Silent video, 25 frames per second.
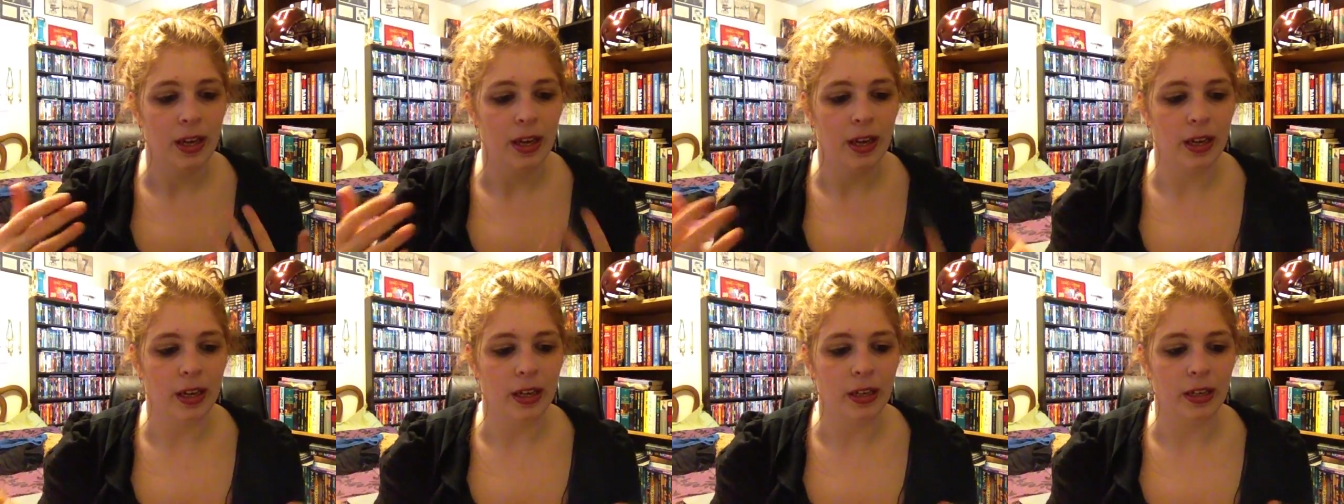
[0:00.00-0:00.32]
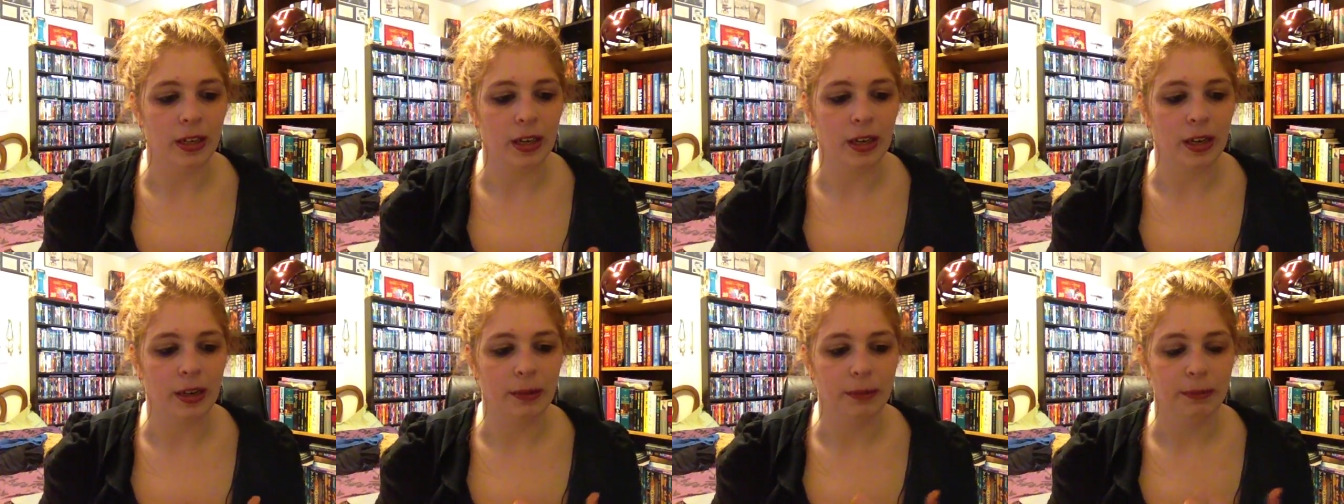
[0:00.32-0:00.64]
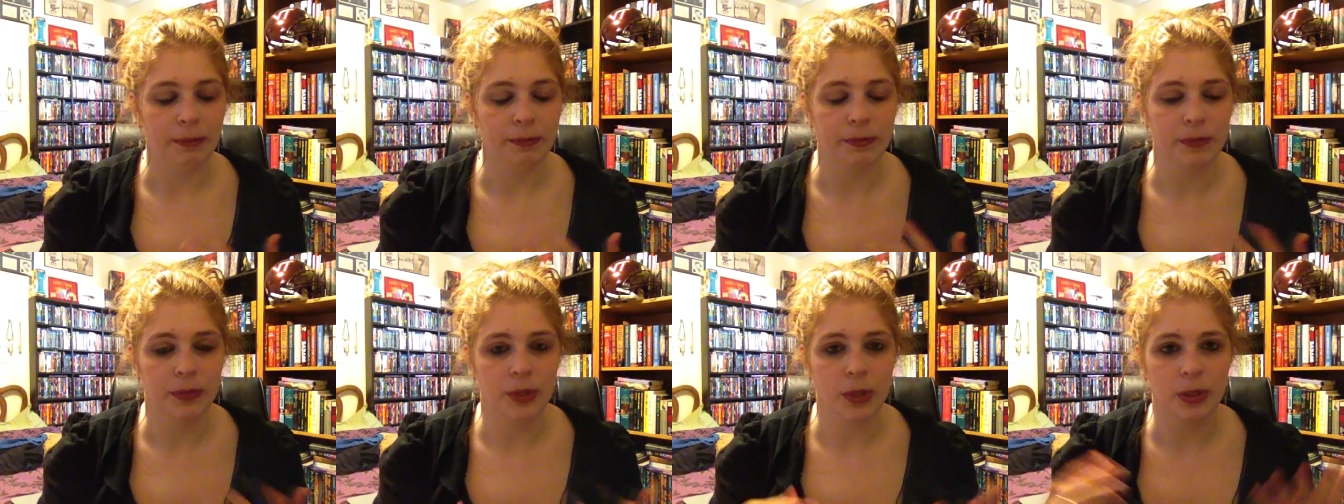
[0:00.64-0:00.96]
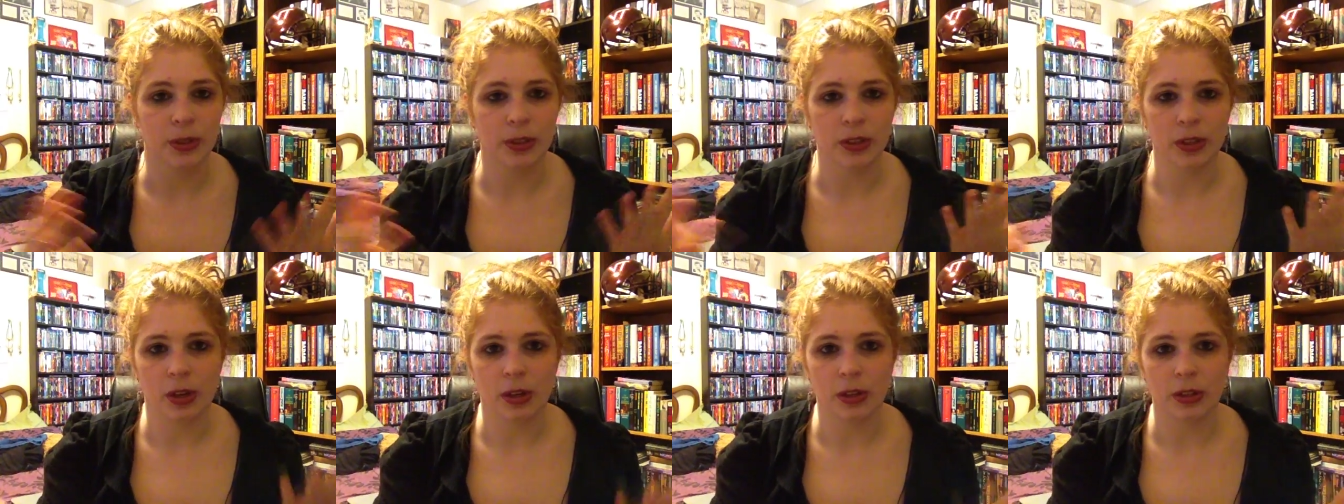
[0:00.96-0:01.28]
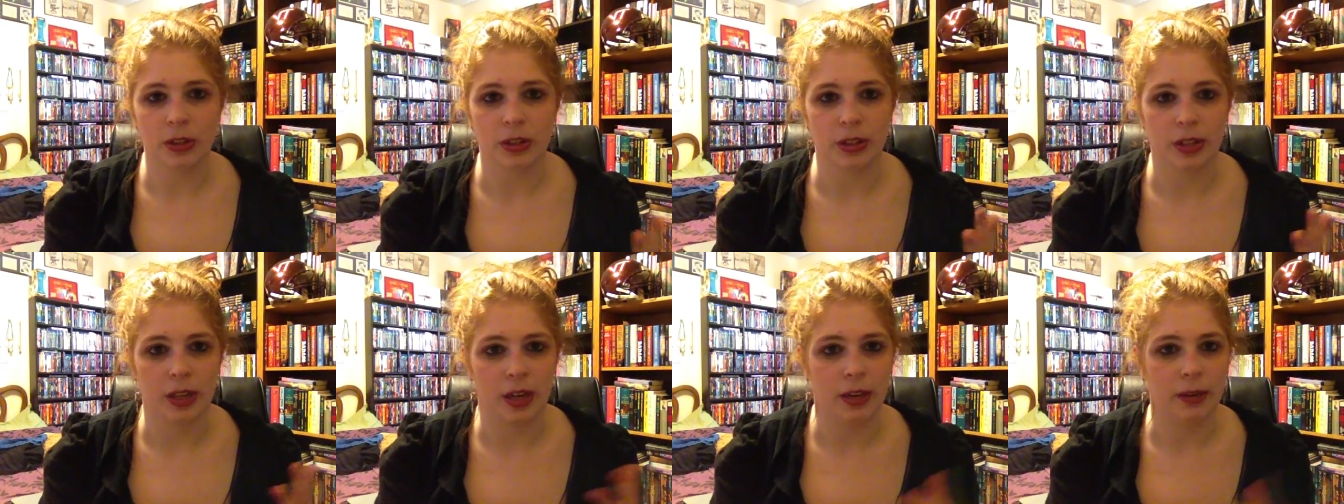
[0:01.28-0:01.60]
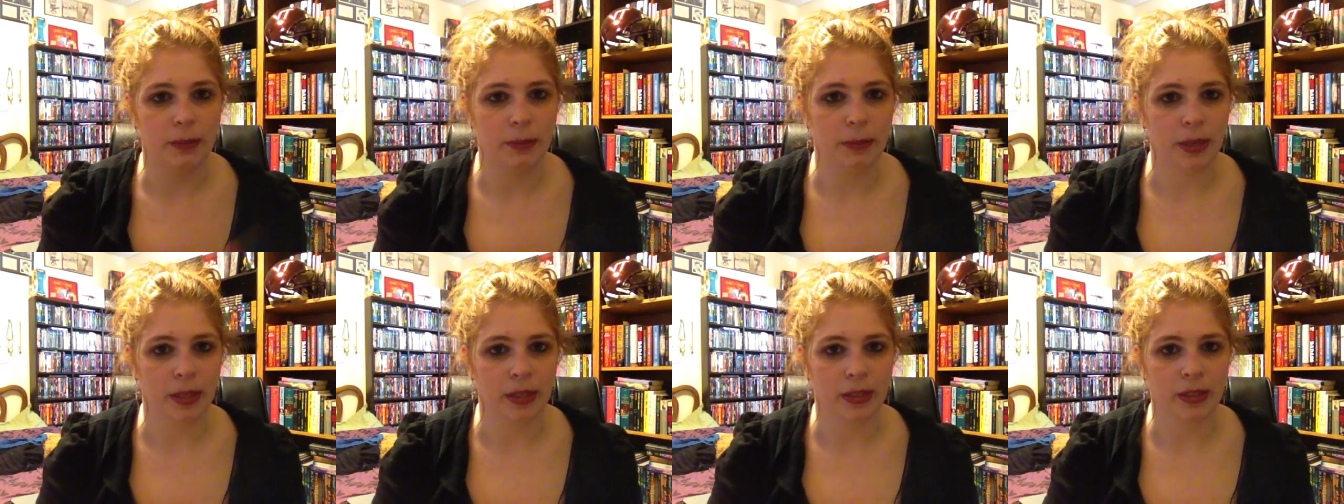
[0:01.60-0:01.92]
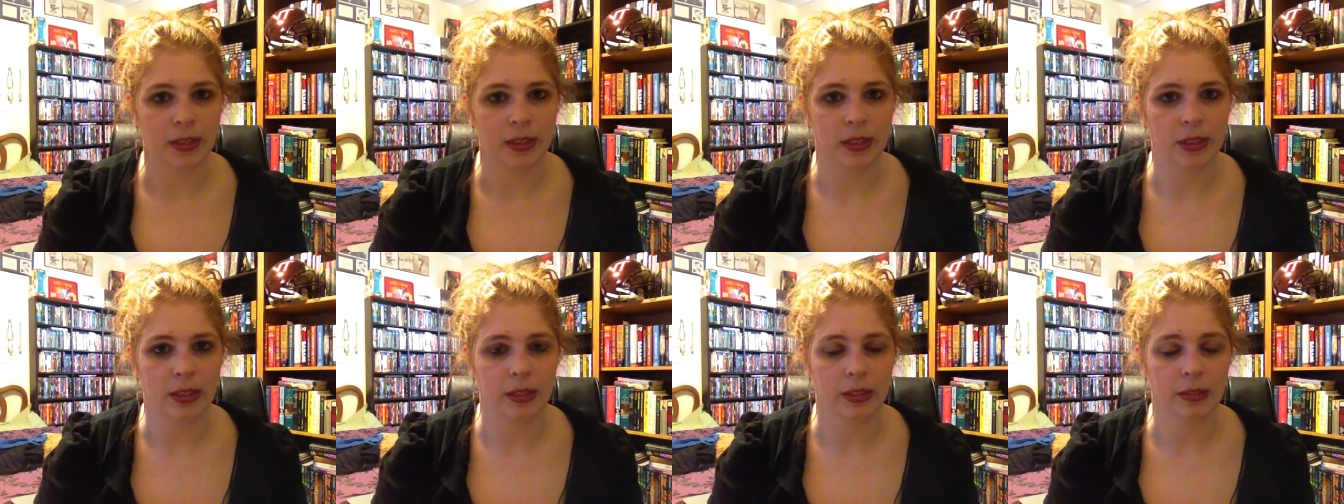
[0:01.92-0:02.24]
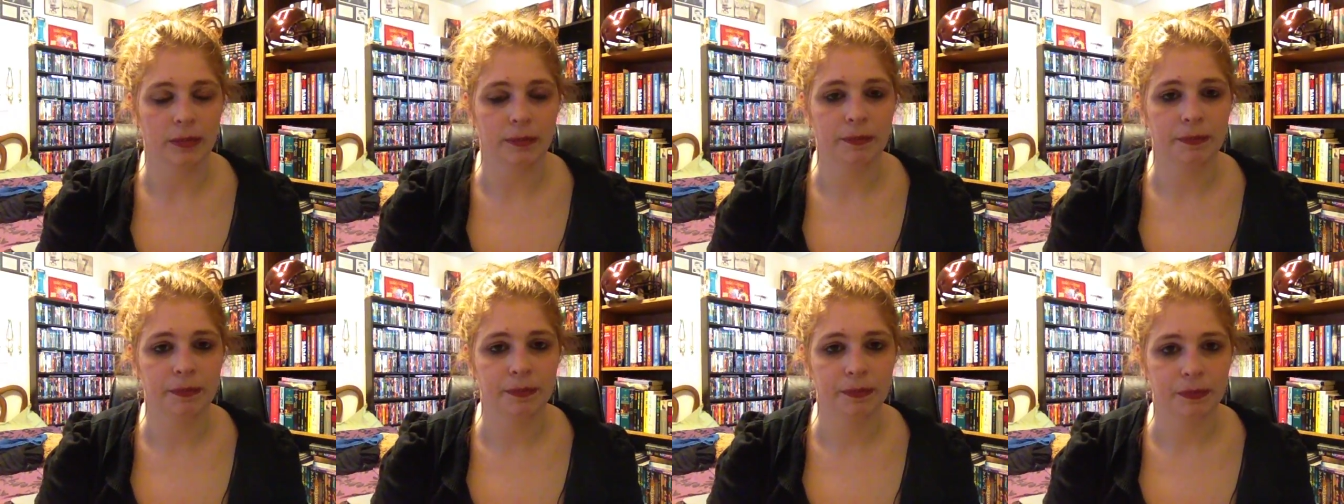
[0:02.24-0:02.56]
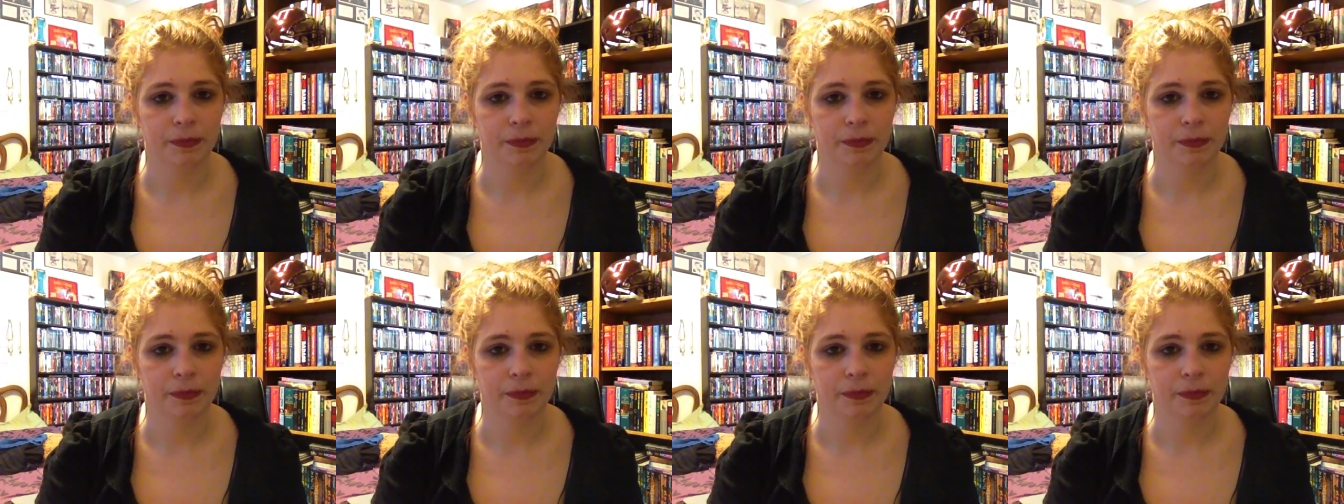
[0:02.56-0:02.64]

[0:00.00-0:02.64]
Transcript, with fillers: And um, so it's all just kind of mixed in.